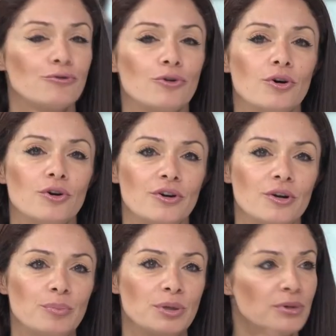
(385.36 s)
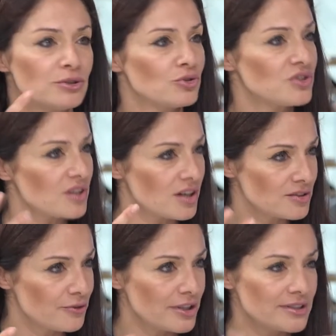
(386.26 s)
for people to discuss
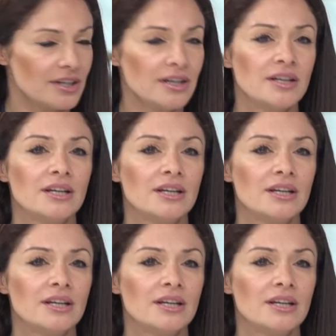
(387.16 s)
further.